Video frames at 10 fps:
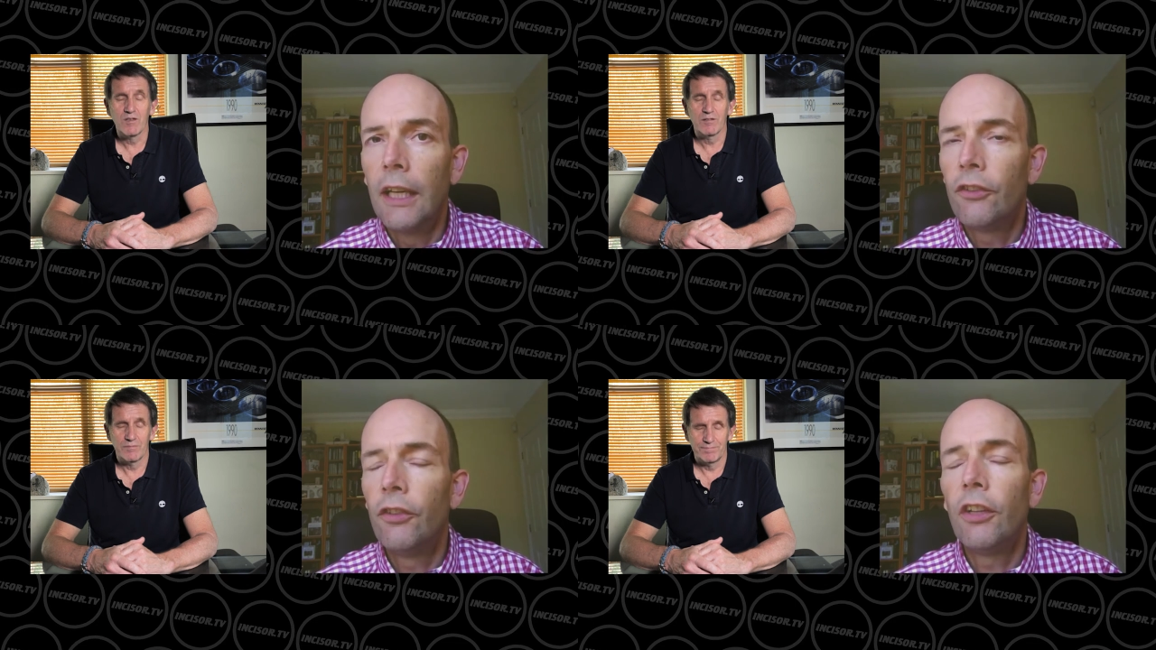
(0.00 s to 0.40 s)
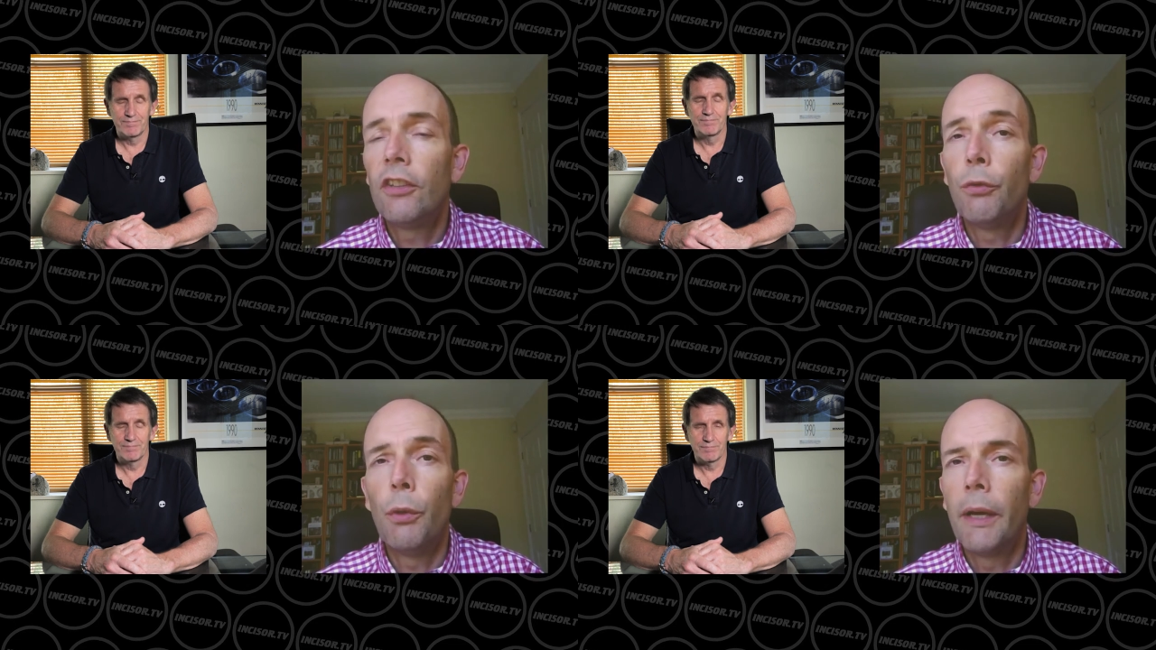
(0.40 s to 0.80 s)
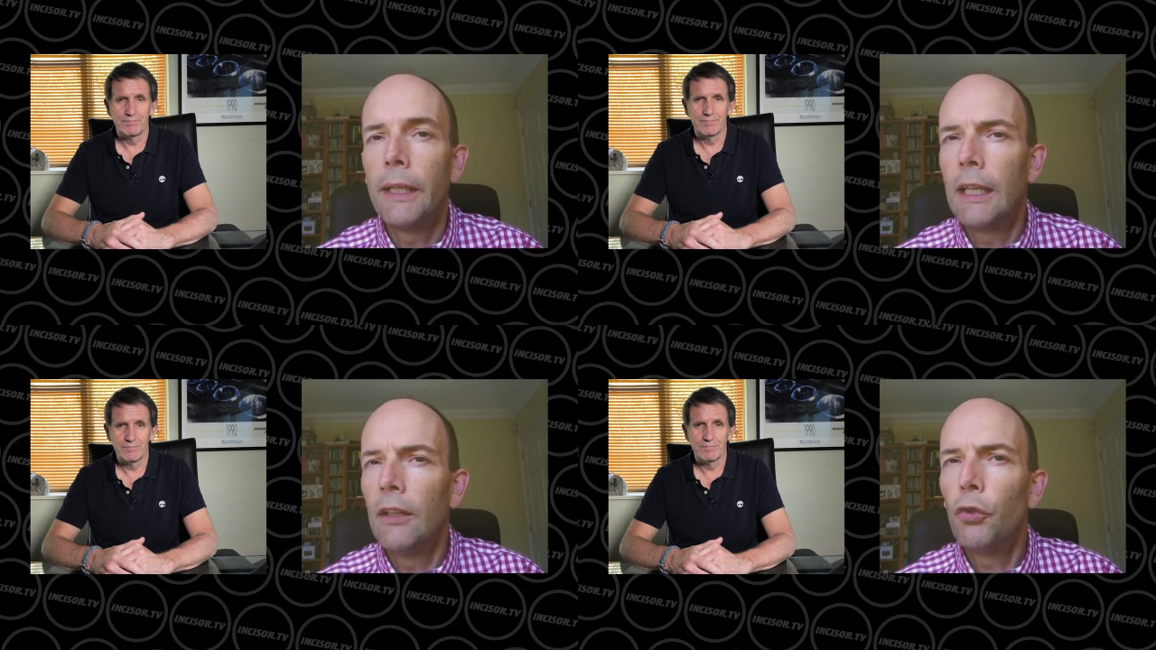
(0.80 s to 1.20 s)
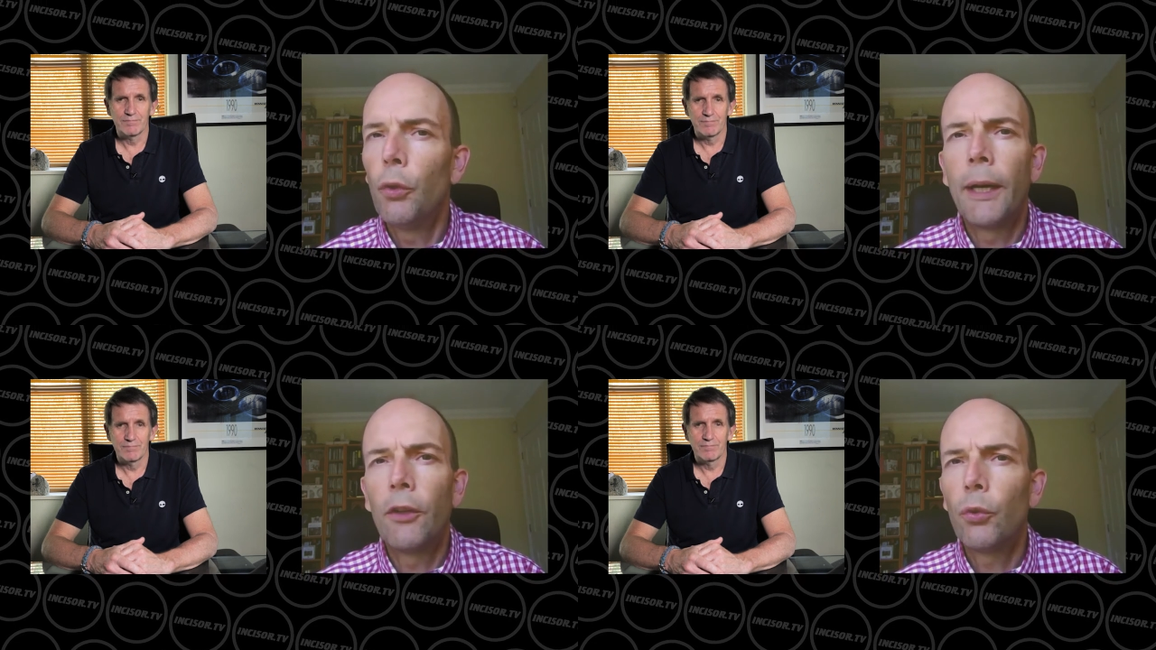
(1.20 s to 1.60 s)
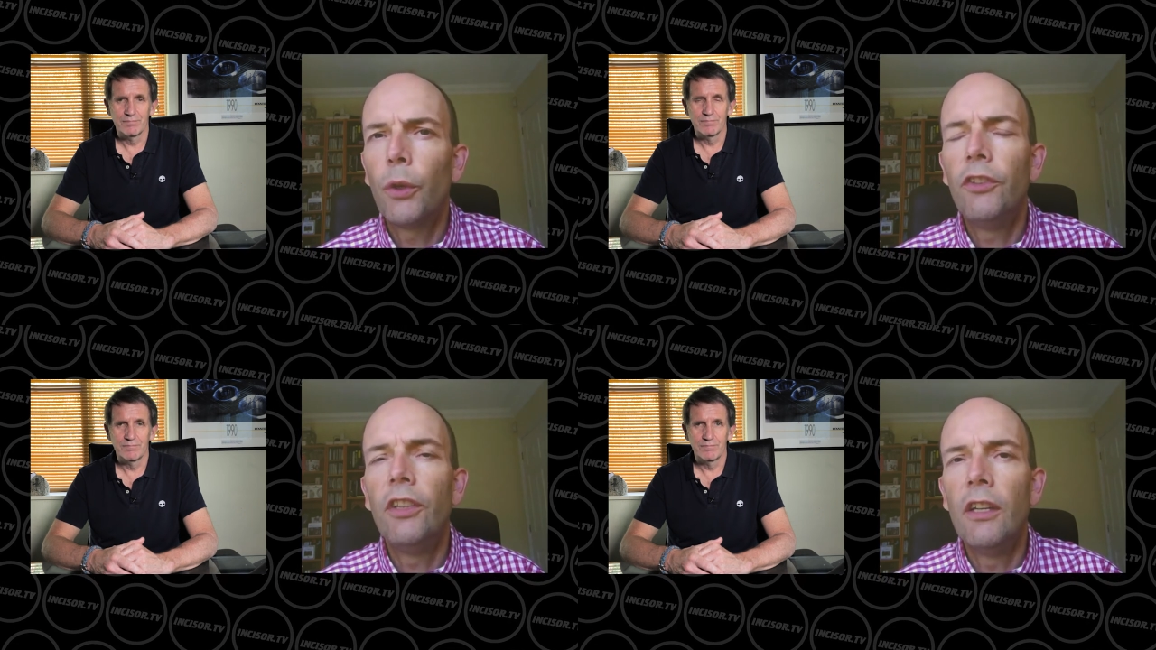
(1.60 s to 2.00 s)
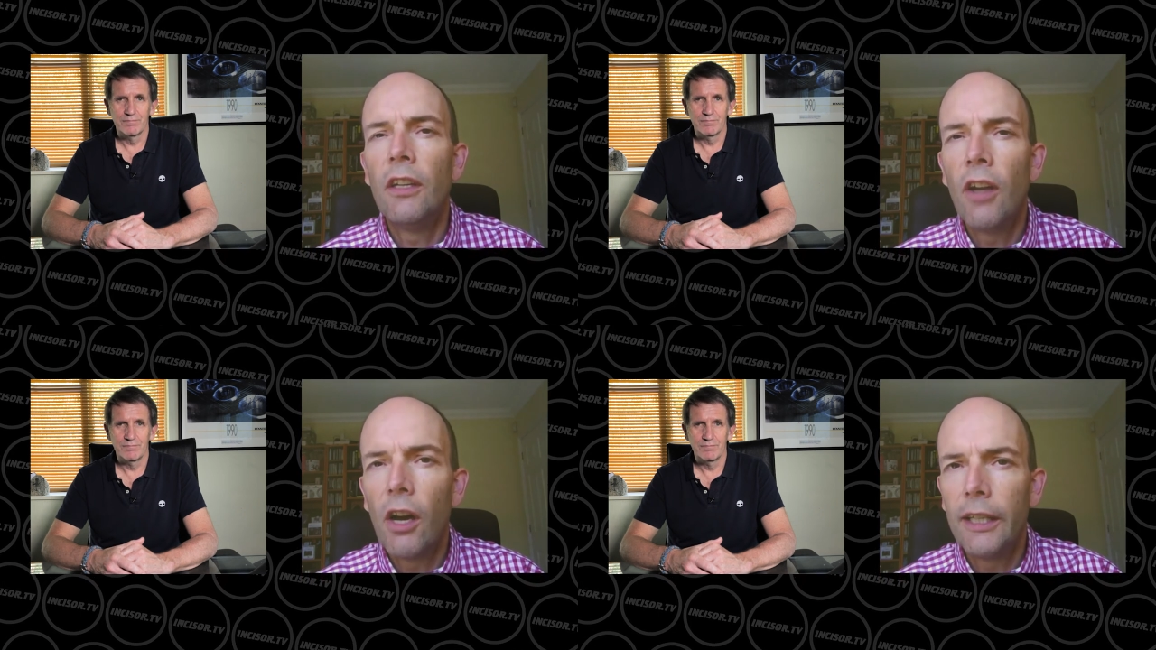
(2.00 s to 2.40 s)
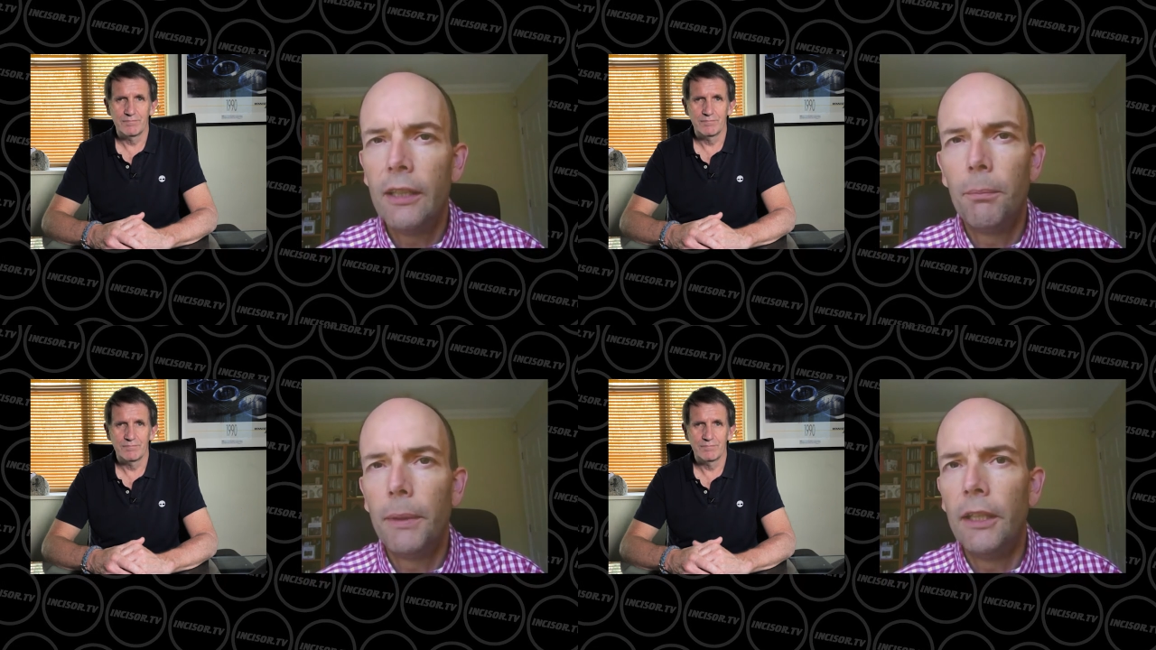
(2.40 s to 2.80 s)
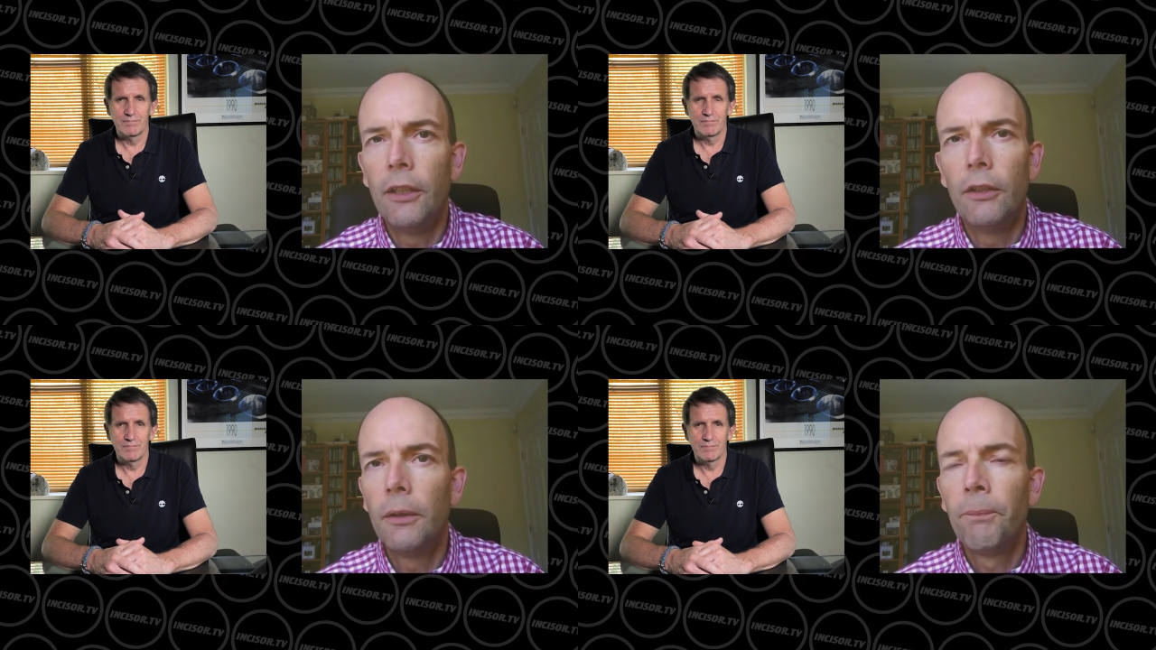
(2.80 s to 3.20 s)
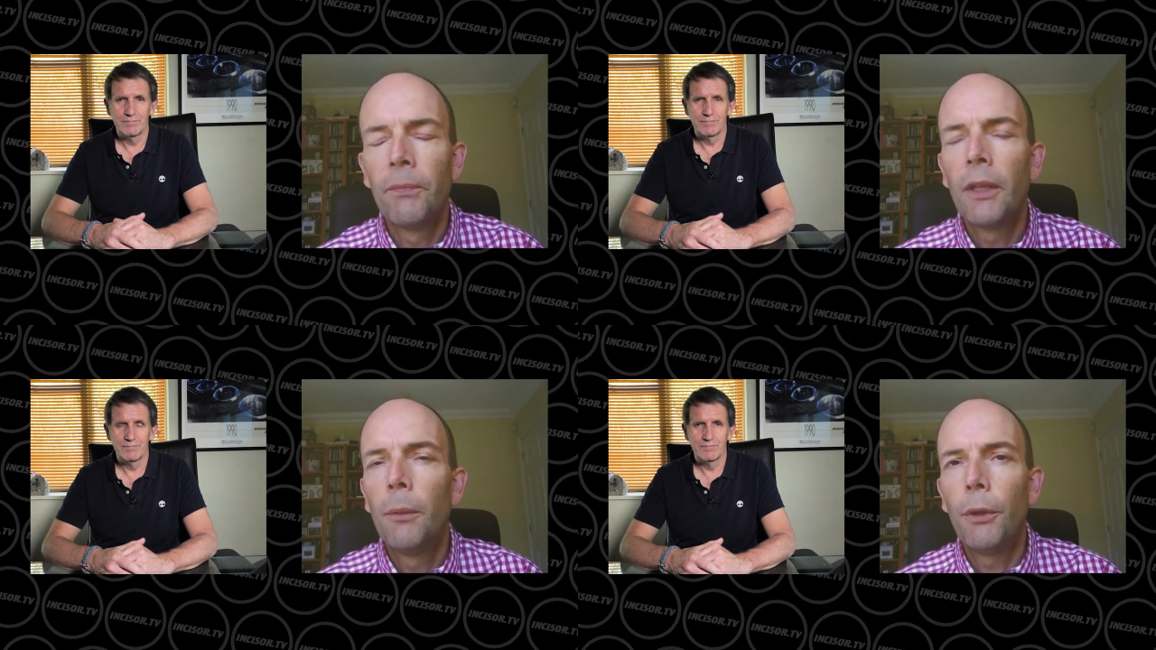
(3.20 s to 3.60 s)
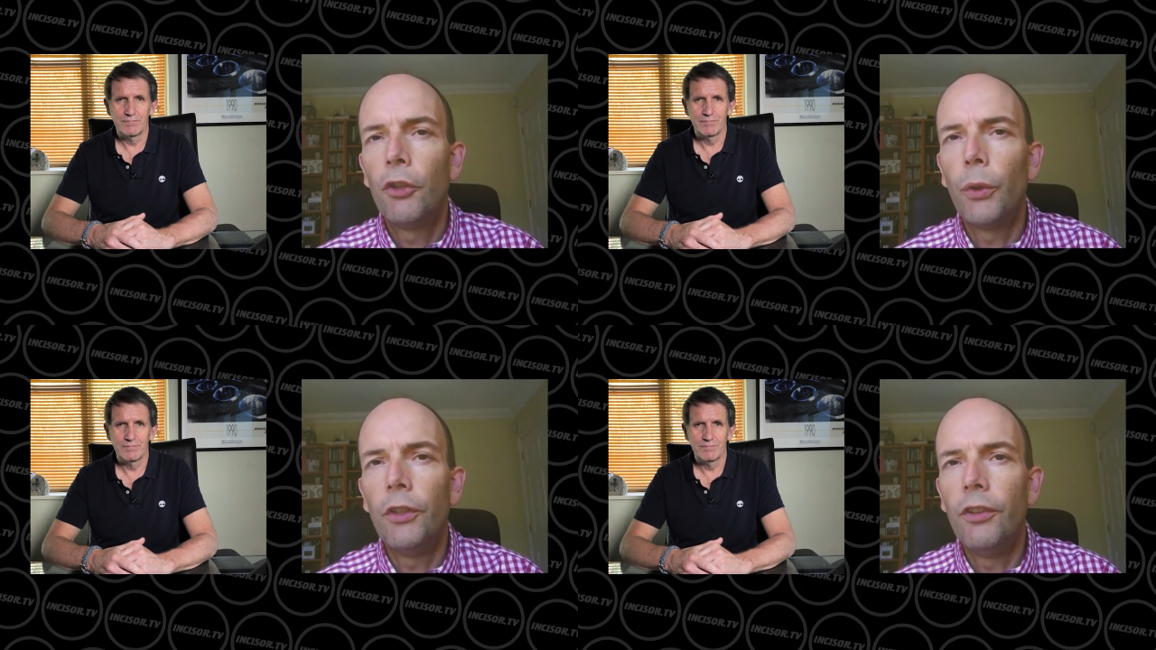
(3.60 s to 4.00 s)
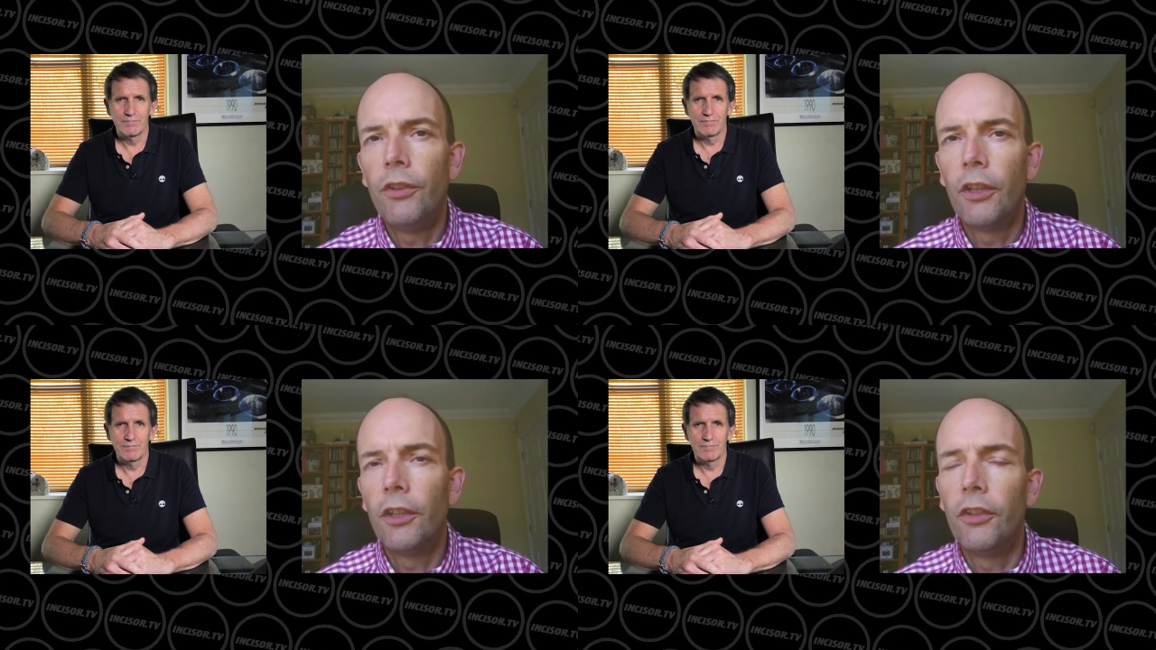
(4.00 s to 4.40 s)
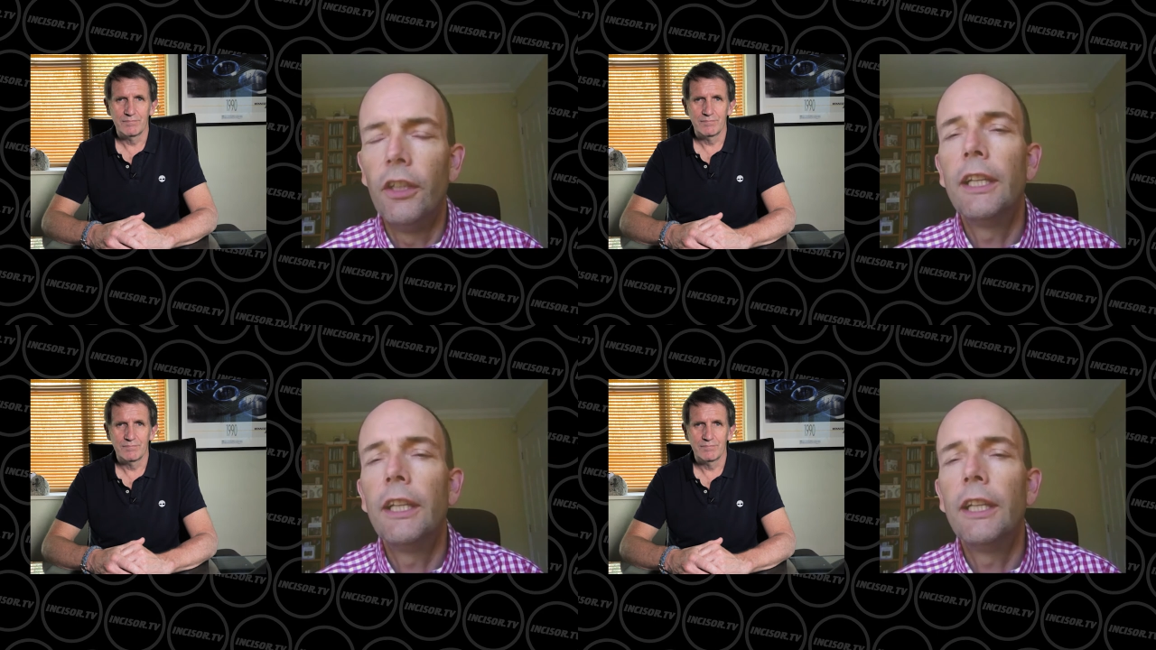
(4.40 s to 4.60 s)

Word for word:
Speaker 1: and suggested we might get to about 29 billion by 2030.